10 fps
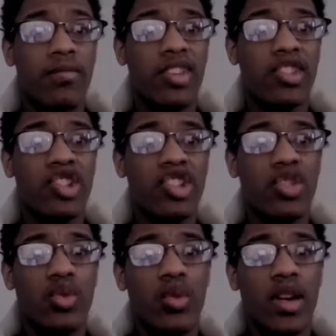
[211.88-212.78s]
It's just
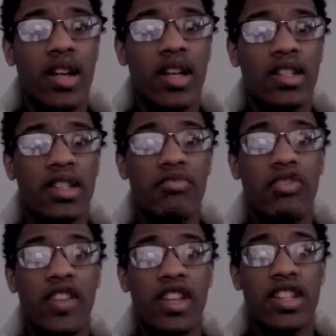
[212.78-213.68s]
the way this
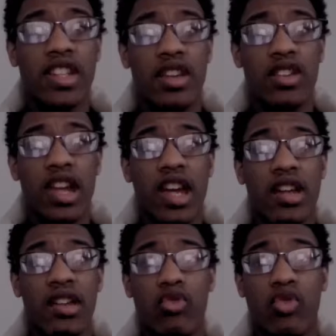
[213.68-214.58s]
movie is
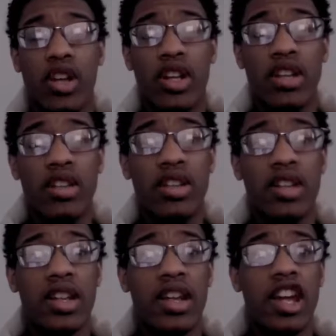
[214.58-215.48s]
written
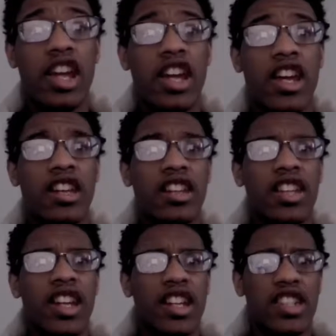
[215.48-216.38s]
and
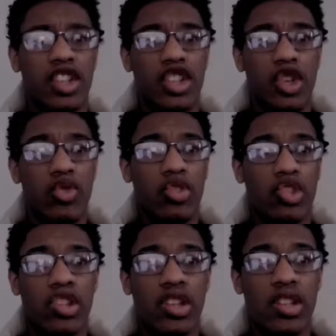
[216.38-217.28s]
the
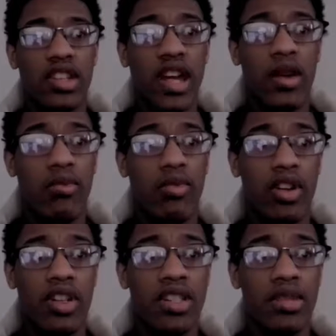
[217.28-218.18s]
execution that
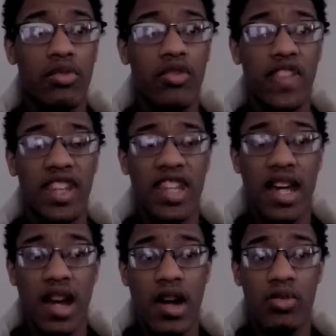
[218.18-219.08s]
brings the movie
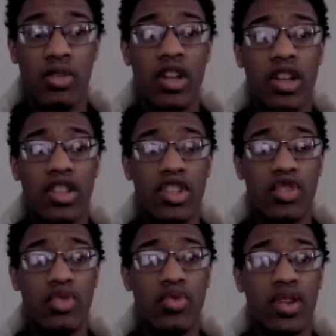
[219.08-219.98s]
down
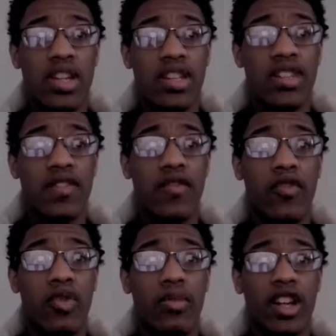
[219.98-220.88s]
to its
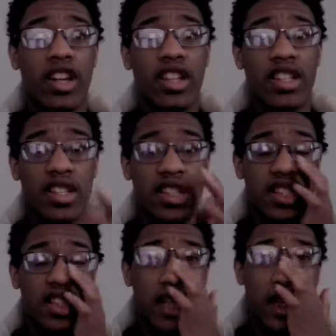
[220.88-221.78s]
former
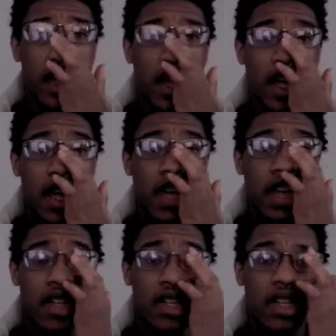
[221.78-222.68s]
essence,
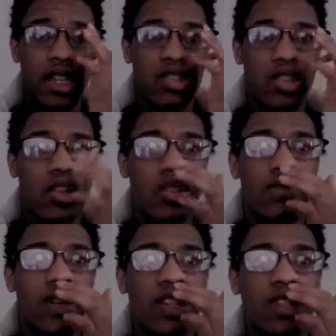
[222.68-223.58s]
and it does
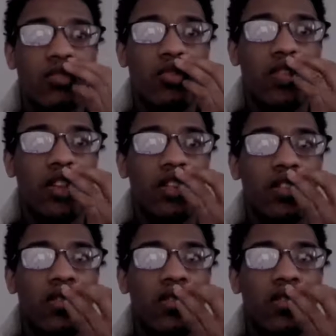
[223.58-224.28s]
make this movie